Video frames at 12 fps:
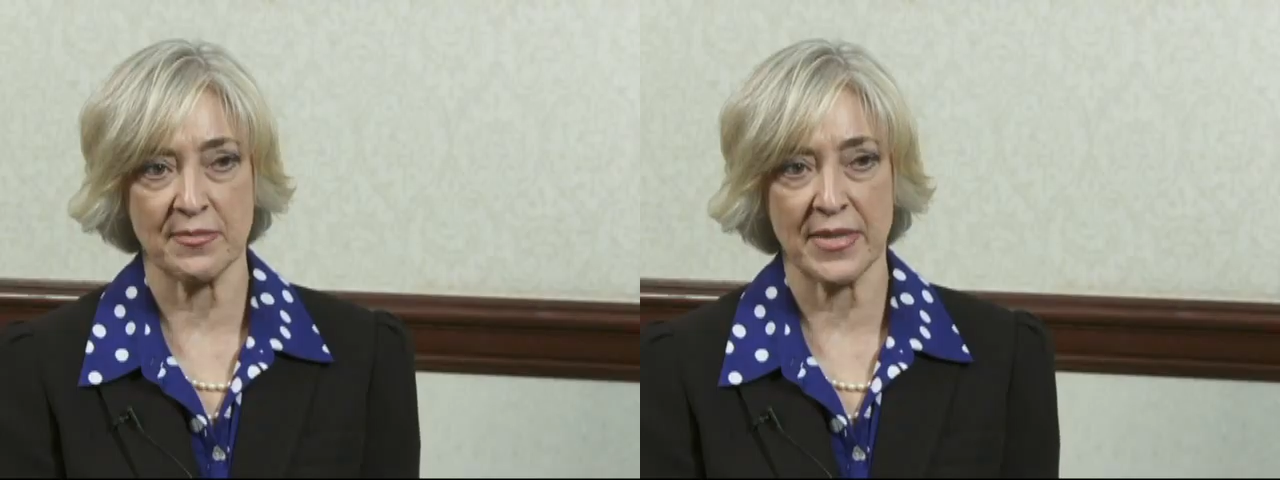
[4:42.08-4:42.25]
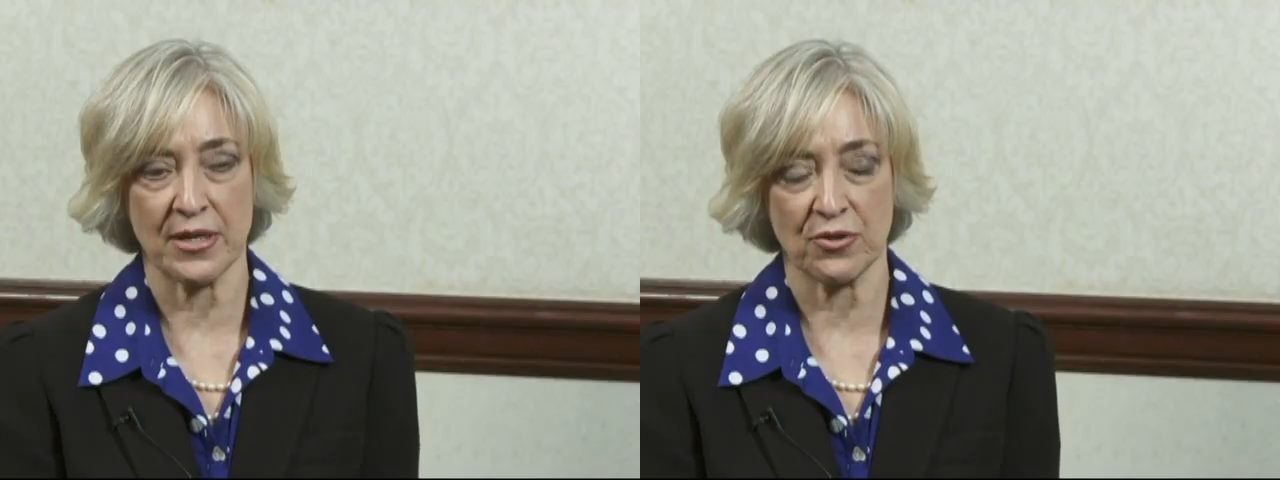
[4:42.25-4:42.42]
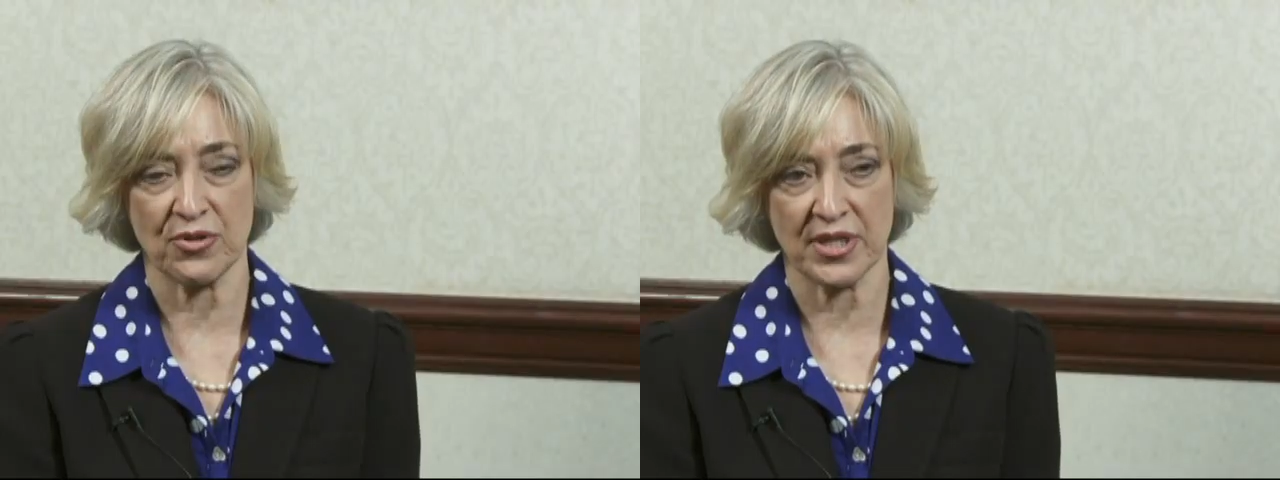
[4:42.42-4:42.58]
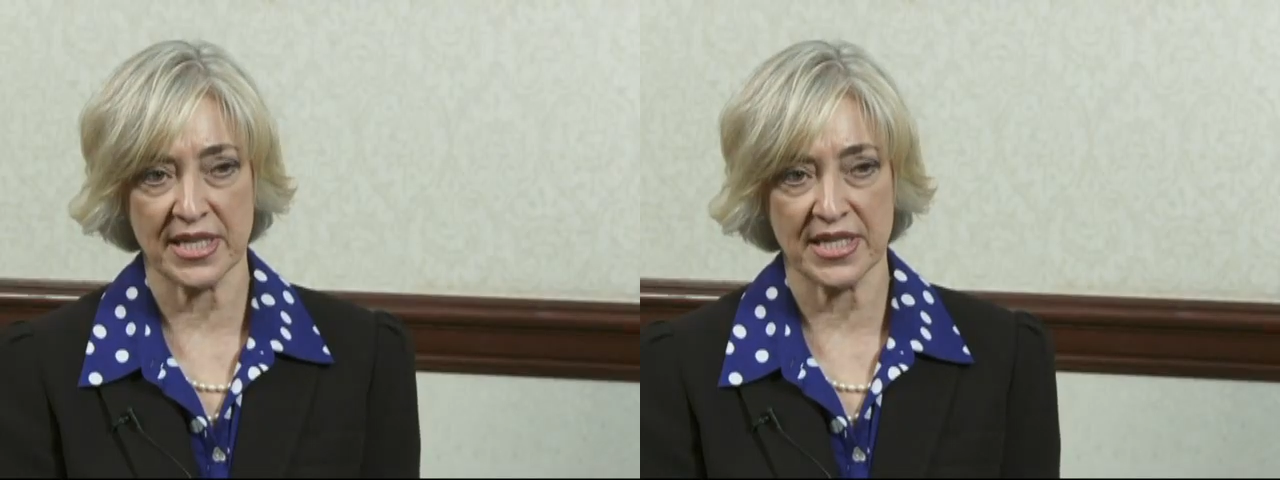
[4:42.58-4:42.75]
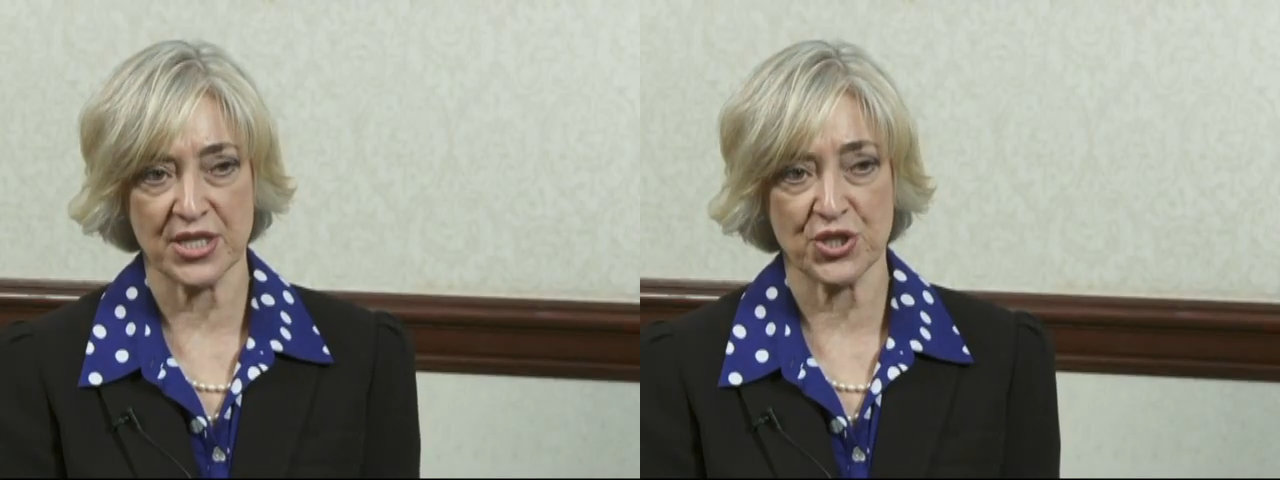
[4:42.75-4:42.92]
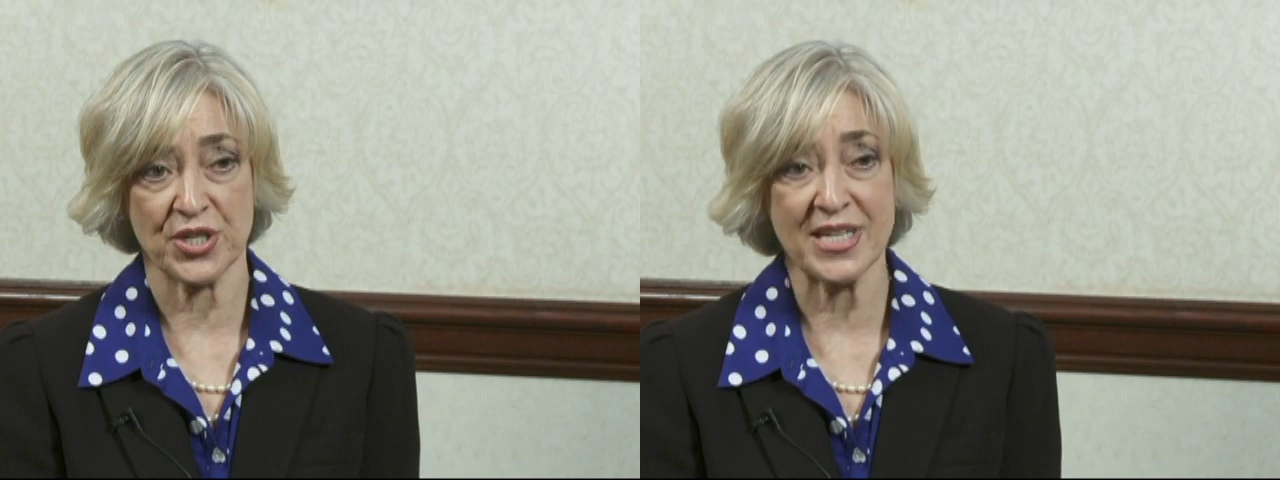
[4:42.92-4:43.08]
a medical
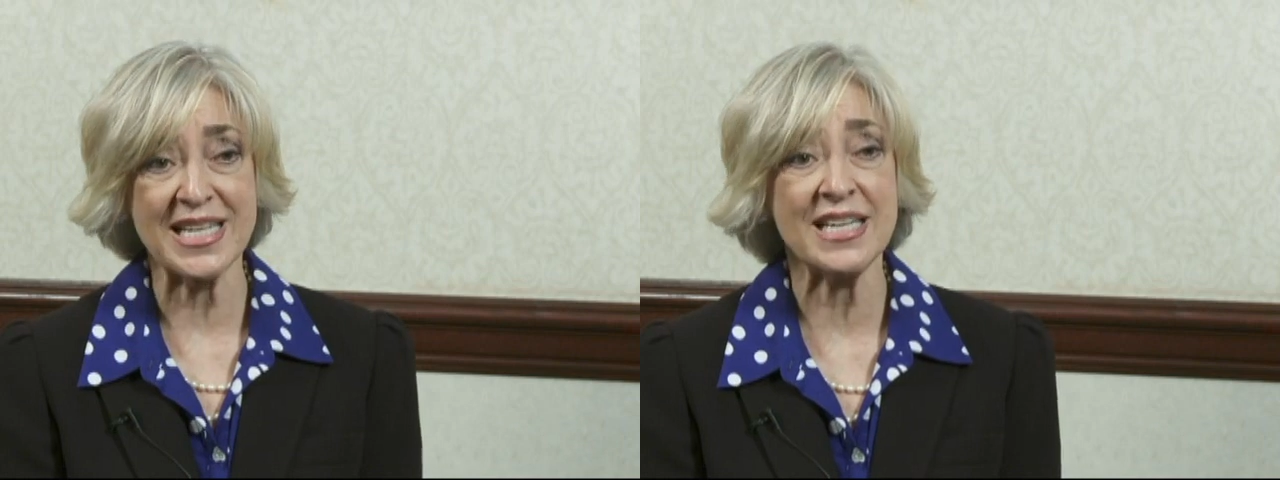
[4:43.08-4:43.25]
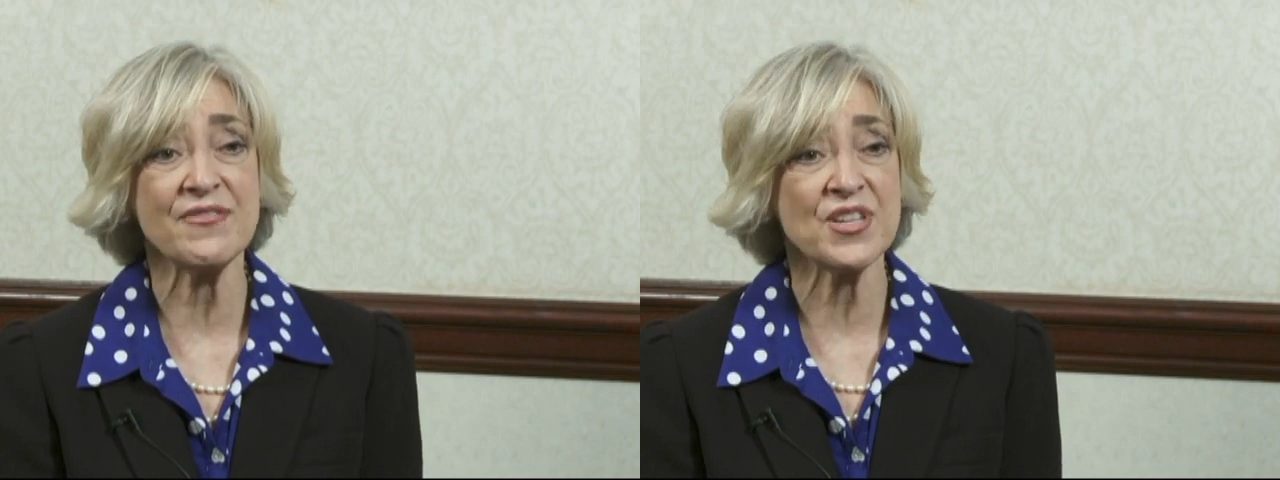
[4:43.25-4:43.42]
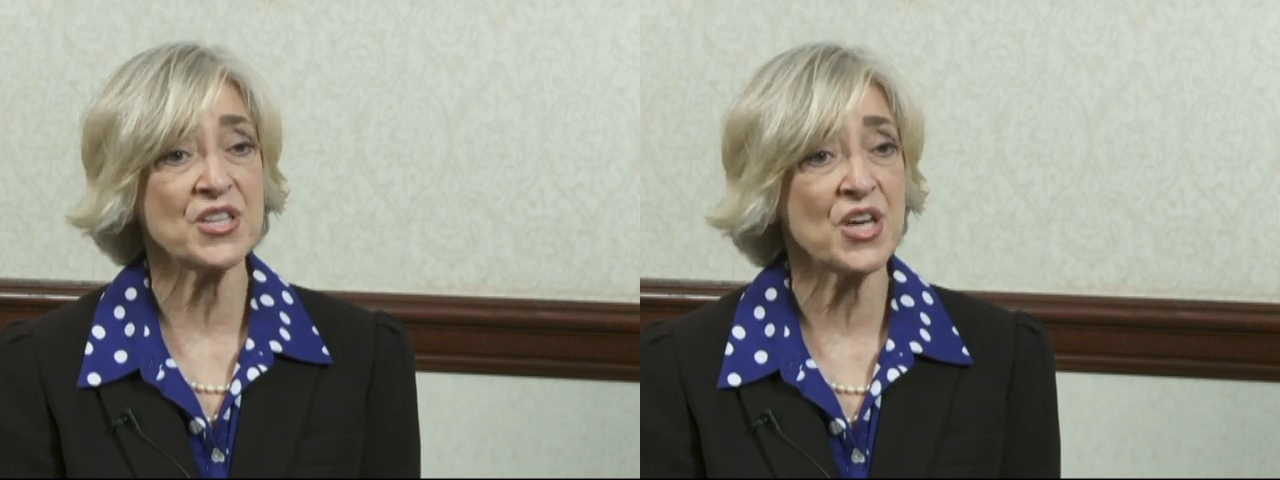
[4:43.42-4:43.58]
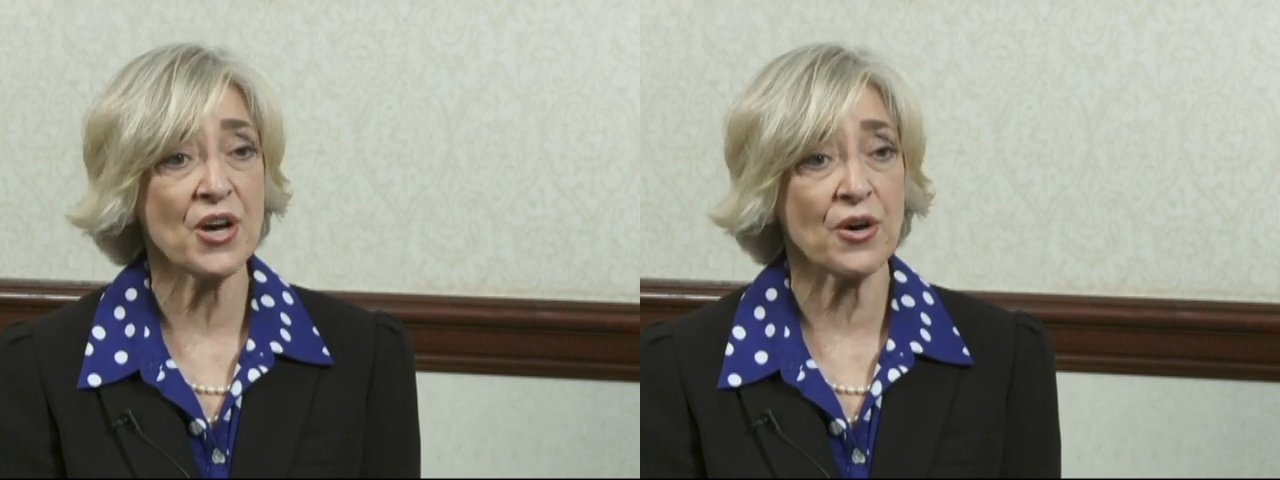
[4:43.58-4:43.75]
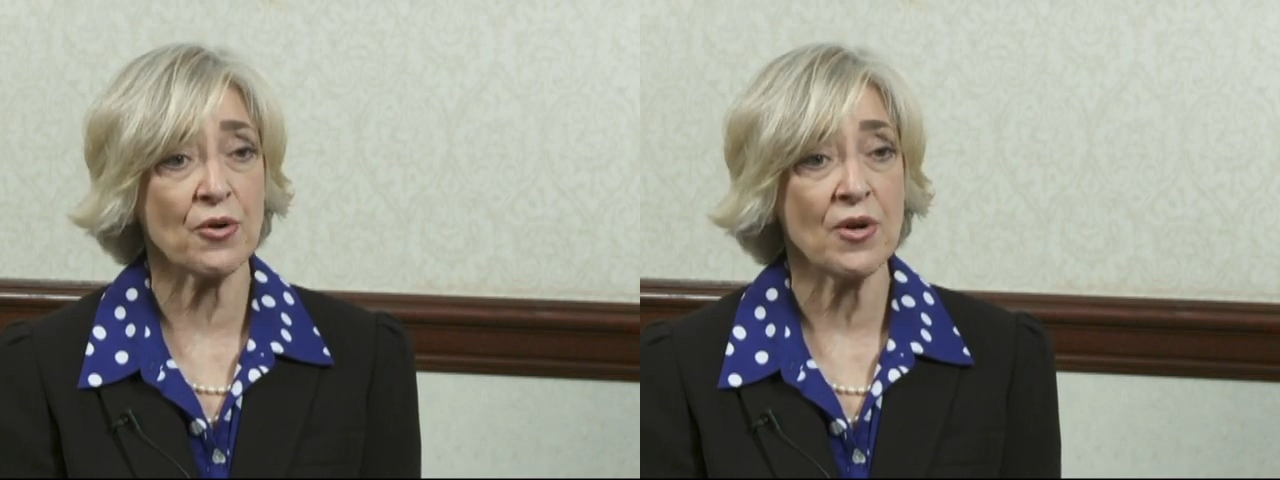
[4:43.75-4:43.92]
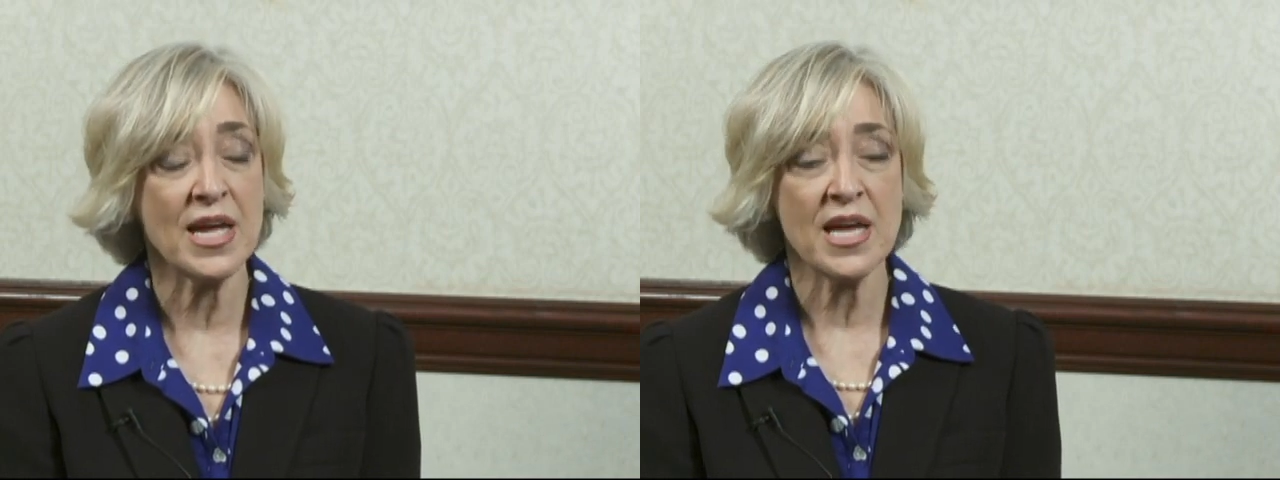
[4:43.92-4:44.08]
condition, even
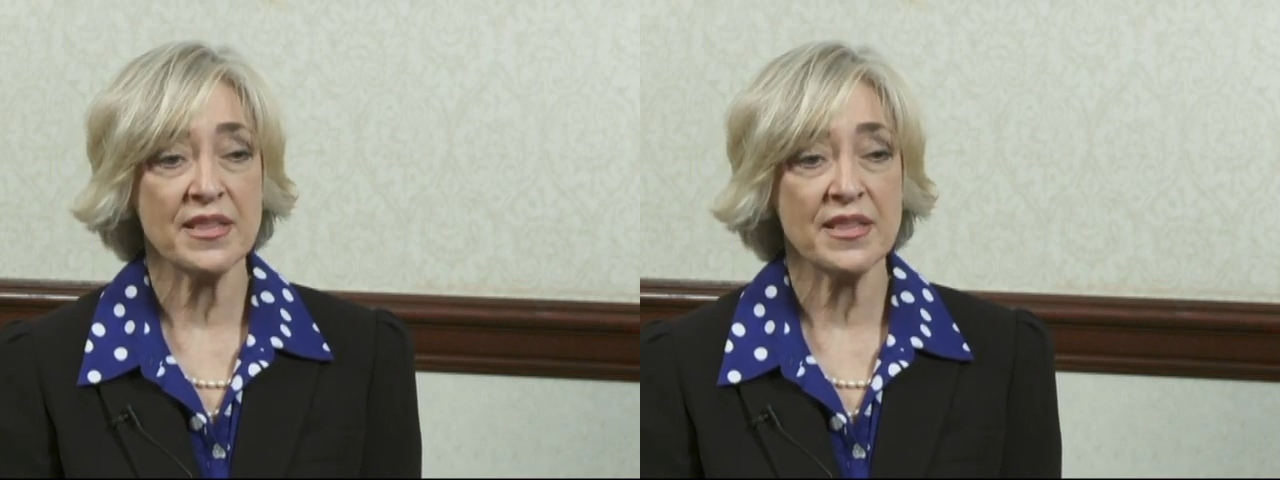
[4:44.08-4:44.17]
though